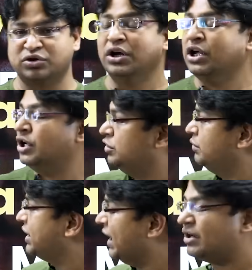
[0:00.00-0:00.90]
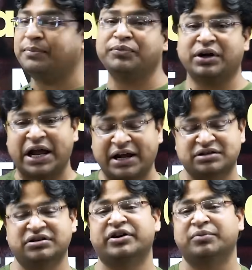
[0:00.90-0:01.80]
So you will get the rank
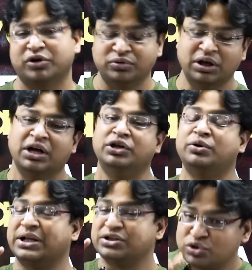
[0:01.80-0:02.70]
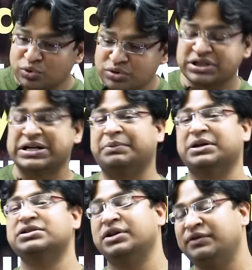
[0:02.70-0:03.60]
accelerator module, you can choose the
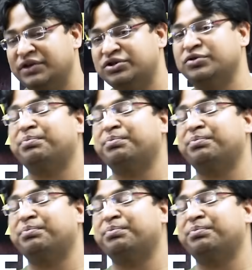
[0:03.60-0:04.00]
chapters in which you